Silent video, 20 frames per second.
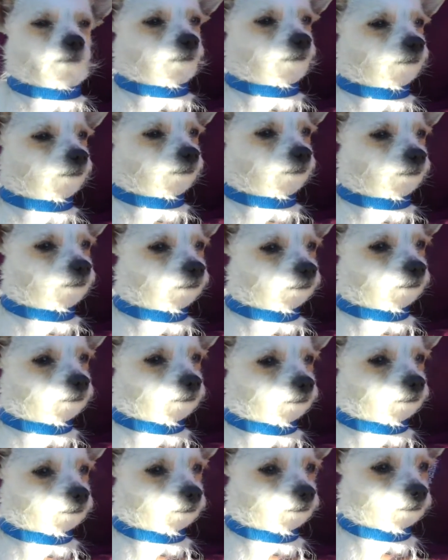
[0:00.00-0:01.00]
sweet!
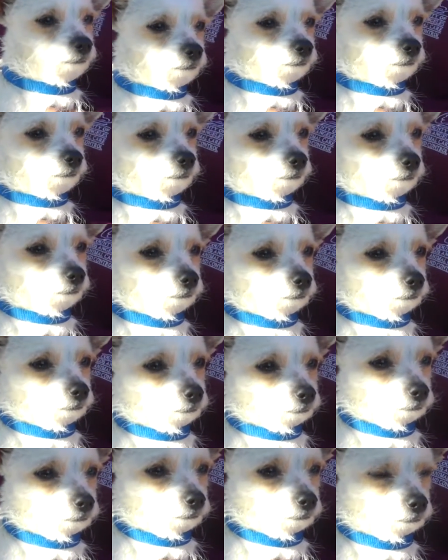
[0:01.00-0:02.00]
She is adorable.
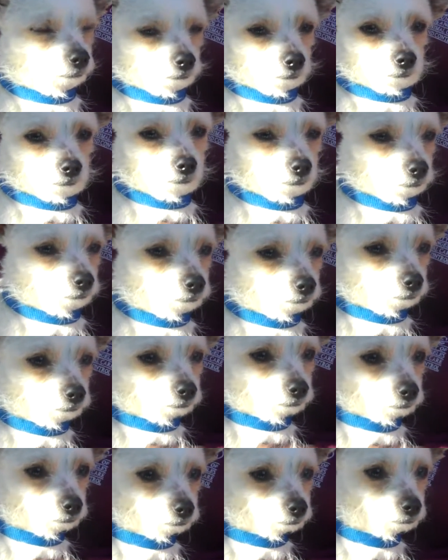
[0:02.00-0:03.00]
Uh, so come on
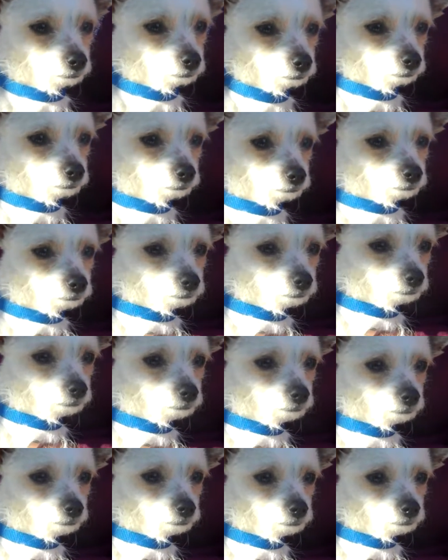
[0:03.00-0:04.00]
down, meet Monty. She
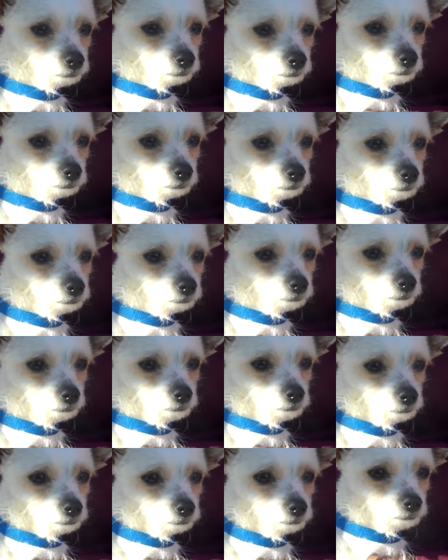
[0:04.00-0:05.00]
is at the Baldwin Park
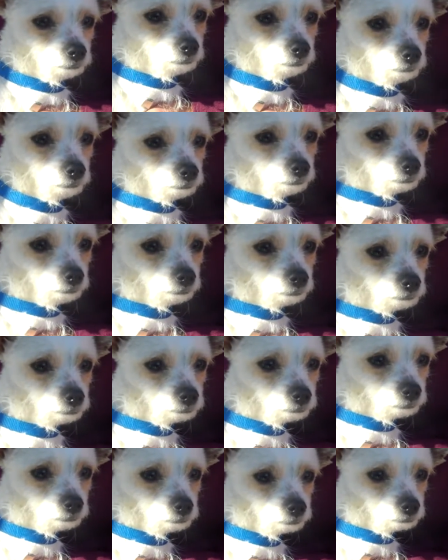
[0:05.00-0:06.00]
shelter, and she's ready
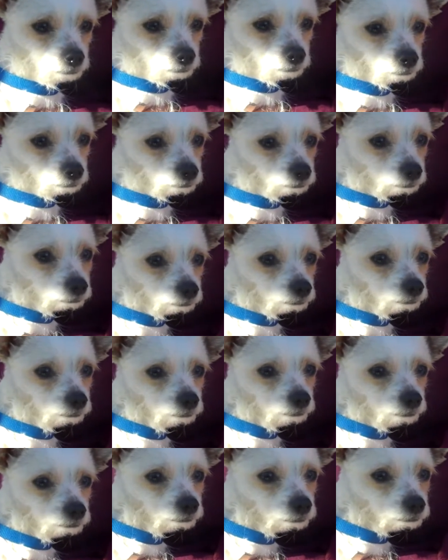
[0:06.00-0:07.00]
to go home today,
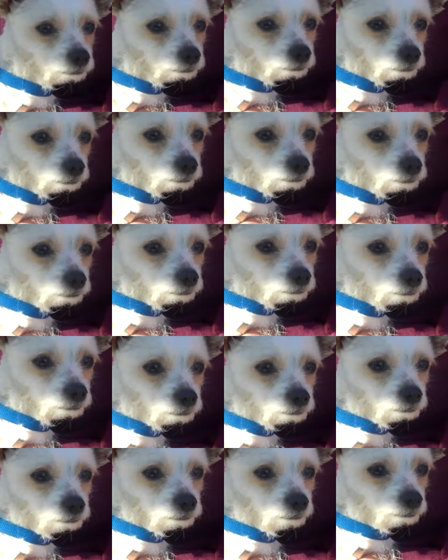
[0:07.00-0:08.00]
so she'll be here waiting
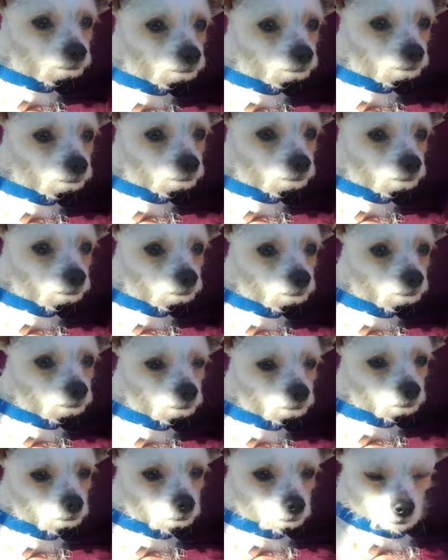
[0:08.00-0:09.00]
for you.
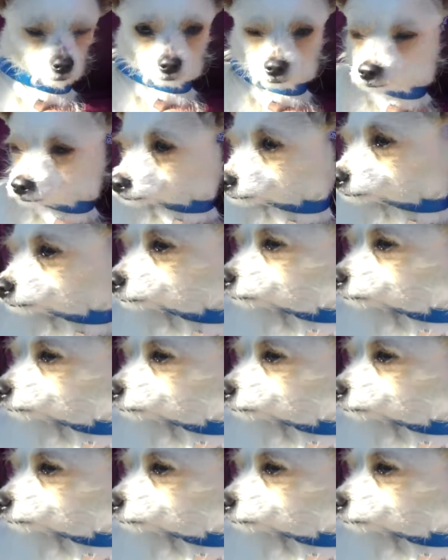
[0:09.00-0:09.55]
Right?